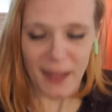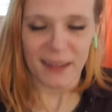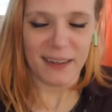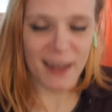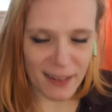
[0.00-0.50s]

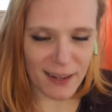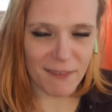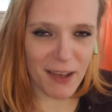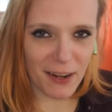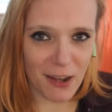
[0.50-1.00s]
Now that I've
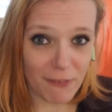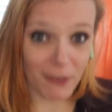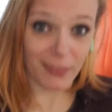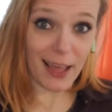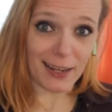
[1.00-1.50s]
gotten off on
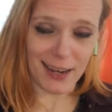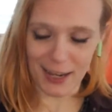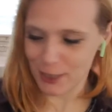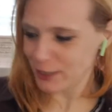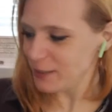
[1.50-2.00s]
that
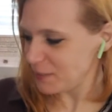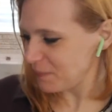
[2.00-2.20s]
tangent,